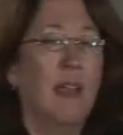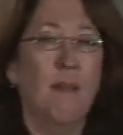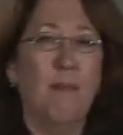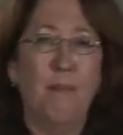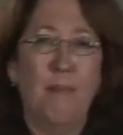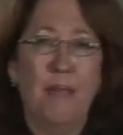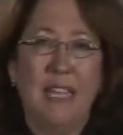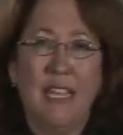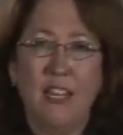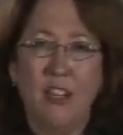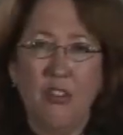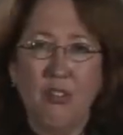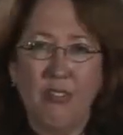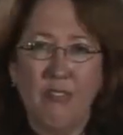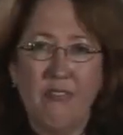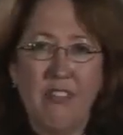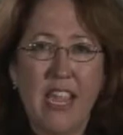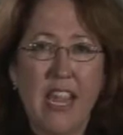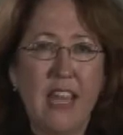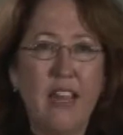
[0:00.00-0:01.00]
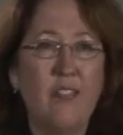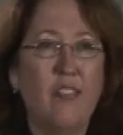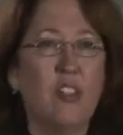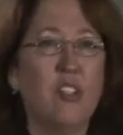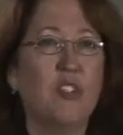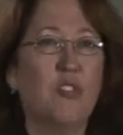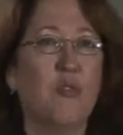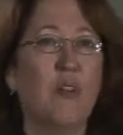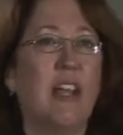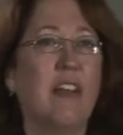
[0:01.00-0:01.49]
and begin to invade in the
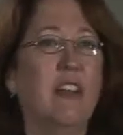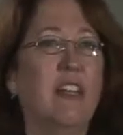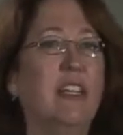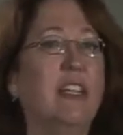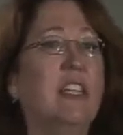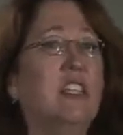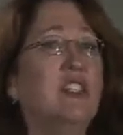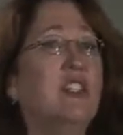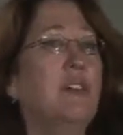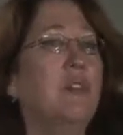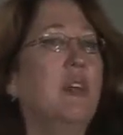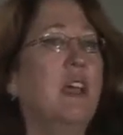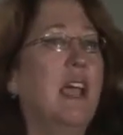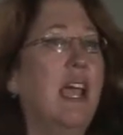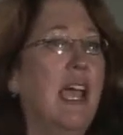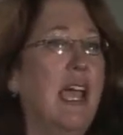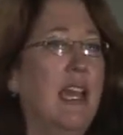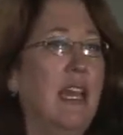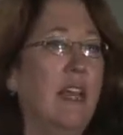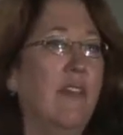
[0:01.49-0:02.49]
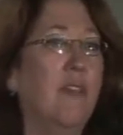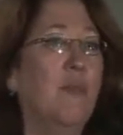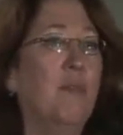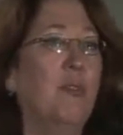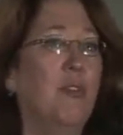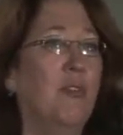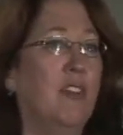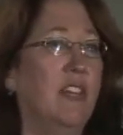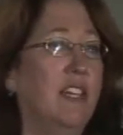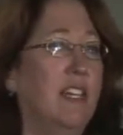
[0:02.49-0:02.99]
surrounding tissue and even
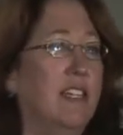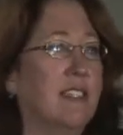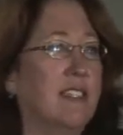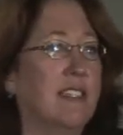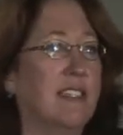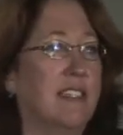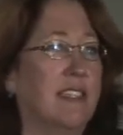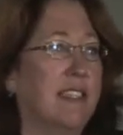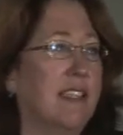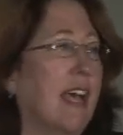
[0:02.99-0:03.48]
move to distant